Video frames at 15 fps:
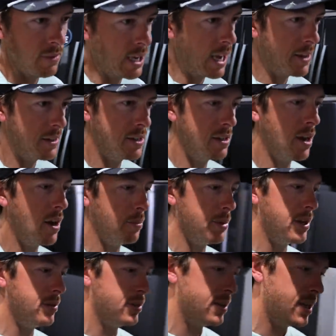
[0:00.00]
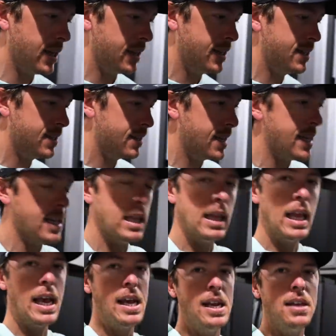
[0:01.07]
at the stump, and he said this is the
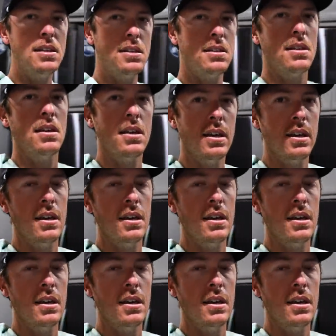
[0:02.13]
latest